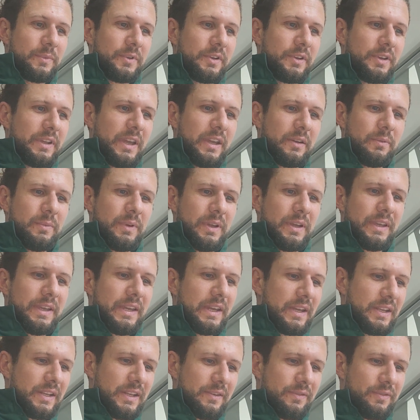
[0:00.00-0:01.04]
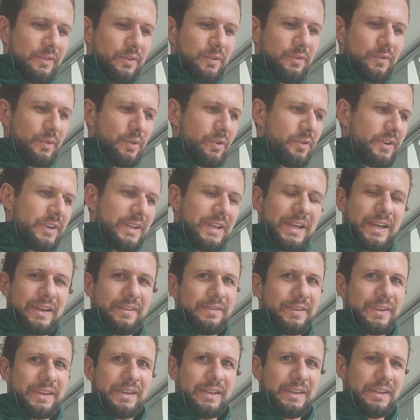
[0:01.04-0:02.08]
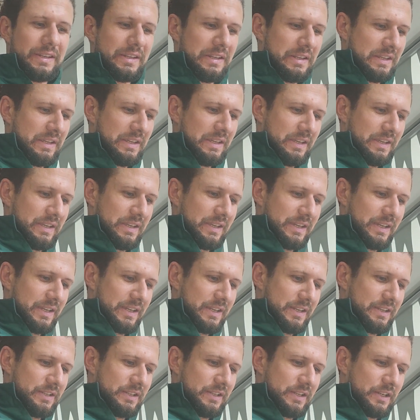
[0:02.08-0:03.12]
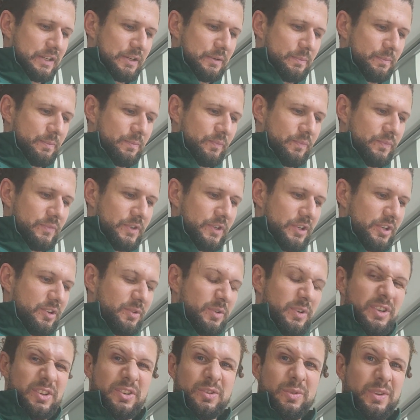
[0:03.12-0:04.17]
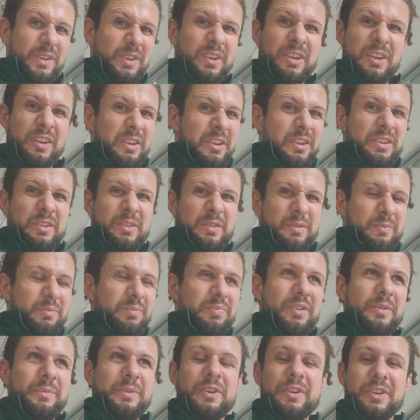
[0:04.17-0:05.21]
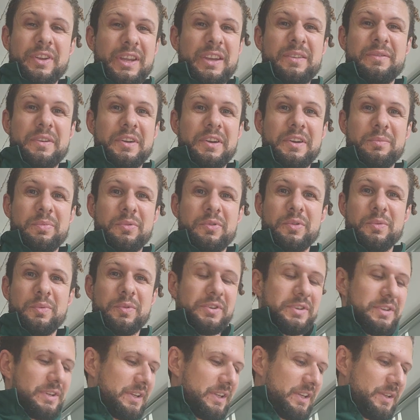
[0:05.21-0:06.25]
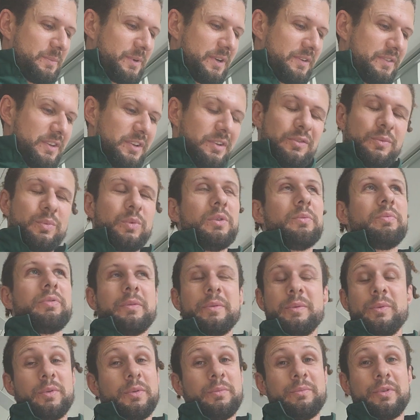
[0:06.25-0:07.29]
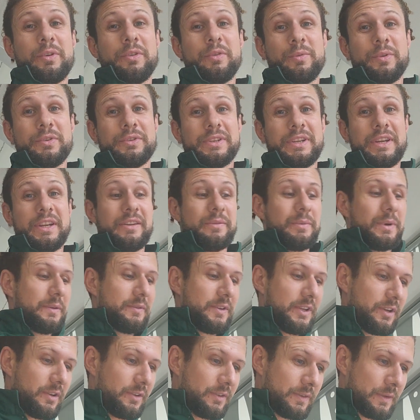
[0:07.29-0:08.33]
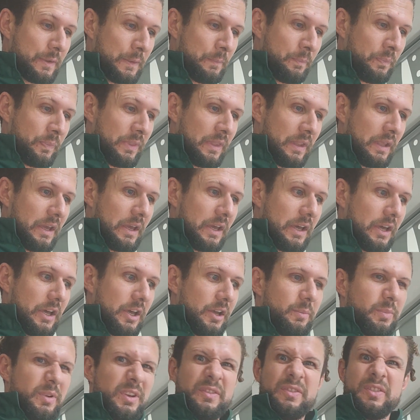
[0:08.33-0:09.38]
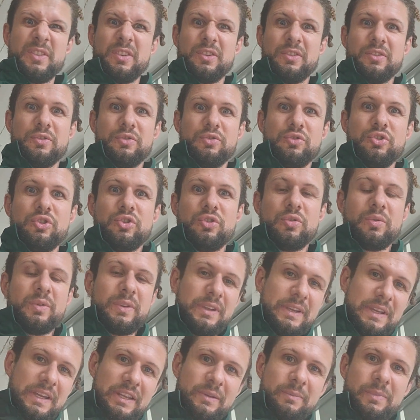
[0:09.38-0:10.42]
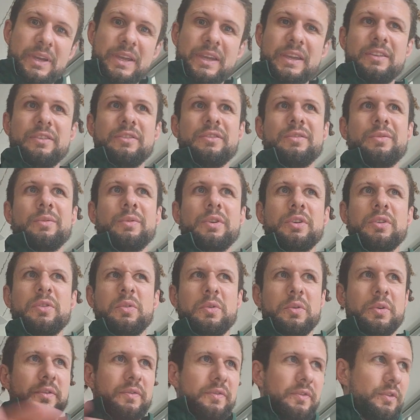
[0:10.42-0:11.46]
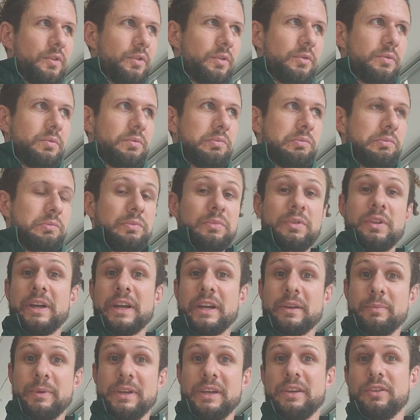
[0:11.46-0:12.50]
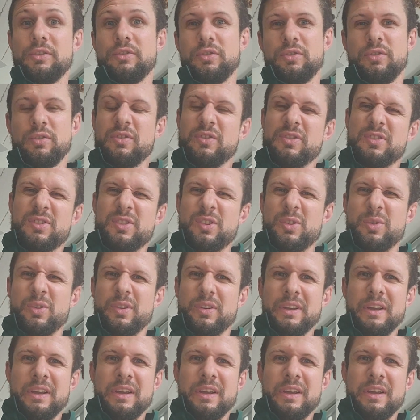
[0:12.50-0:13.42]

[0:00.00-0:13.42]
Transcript: So yeah, again, if you already have kit and you know what you're doing, probably going to get very bored watching any of my videos. Well, probably wouldn't bother watching any of my videos. But if you're new and getting back into it, or if you're like me and you used to do it